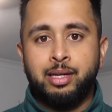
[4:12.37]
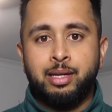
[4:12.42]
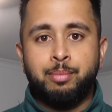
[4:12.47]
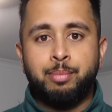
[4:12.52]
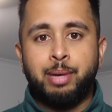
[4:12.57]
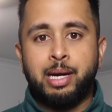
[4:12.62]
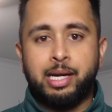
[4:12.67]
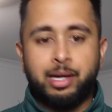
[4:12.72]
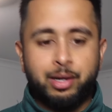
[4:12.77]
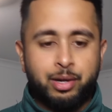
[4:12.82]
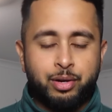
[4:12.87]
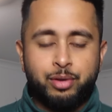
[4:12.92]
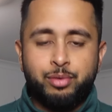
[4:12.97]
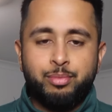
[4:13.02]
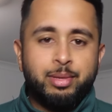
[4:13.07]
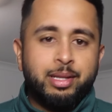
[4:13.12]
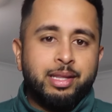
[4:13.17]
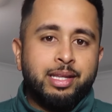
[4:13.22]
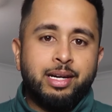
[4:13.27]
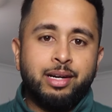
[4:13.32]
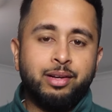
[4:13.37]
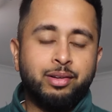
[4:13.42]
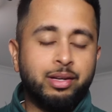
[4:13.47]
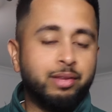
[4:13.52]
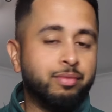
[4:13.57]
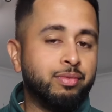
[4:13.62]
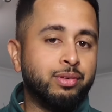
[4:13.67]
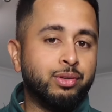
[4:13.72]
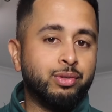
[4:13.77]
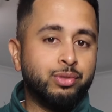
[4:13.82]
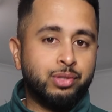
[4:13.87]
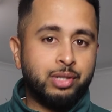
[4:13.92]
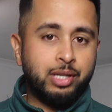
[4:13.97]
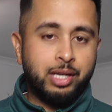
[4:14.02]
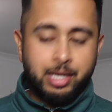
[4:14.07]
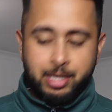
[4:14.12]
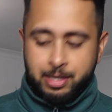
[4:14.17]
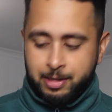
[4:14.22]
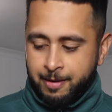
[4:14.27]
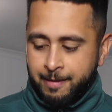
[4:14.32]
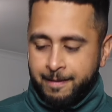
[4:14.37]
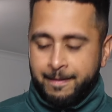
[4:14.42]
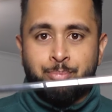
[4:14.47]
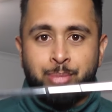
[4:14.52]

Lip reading: back at home, and then I'll never use it again.